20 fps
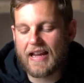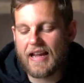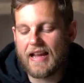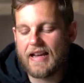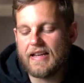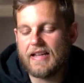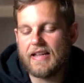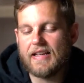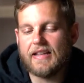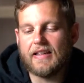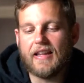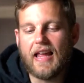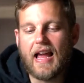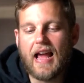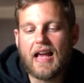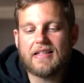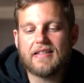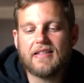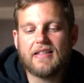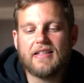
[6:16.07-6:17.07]
And then
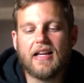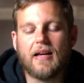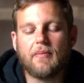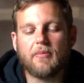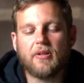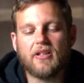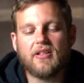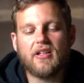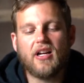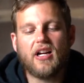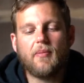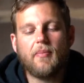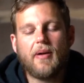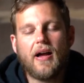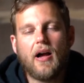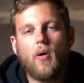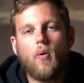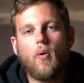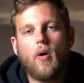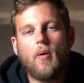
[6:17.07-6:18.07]
lastly, I'm going to talk
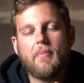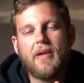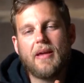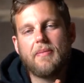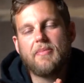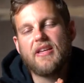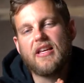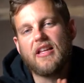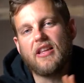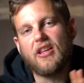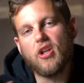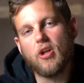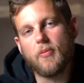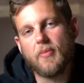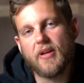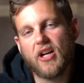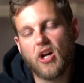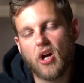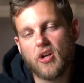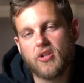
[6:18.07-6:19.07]
about maybe a little
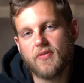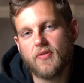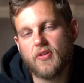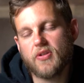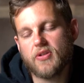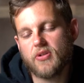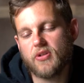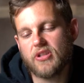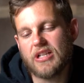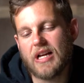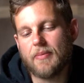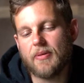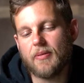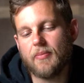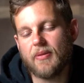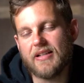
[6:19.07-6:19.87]
bit controversial topic,